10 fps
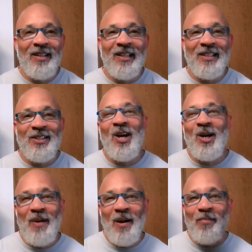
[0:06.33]
Let's
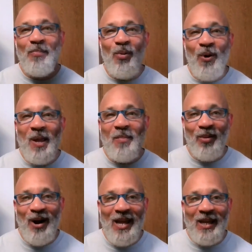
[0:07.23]
talk about Point
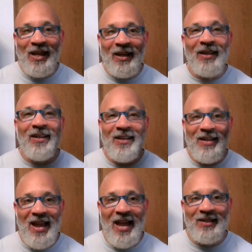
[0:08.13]
Break
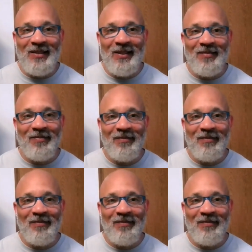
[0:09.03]
next.